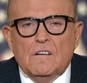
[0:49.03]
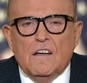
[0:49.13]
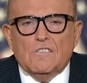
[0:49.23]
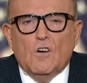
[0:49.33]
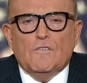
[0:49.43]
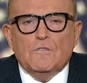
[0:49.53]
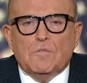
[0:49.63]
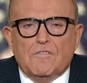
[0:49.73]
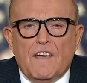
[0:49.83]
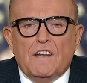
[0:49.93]
has often
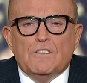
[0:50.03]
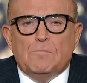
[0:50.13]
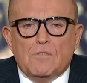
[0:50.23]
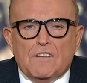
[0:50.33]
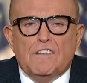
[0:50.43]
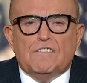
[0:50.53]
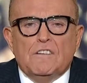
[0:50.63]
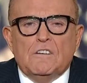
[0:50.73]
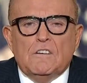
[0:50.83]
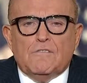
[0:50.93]
prevented the police
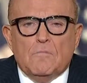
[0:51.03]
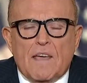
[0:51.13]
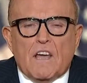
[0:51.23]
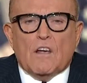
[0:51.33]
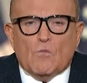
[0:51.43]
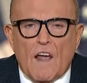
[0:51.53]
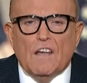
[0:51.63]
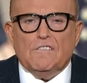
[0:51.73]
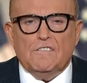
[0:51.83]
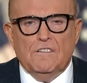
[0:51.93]
from making
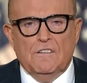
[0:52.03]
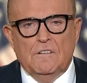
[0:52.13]
arrests.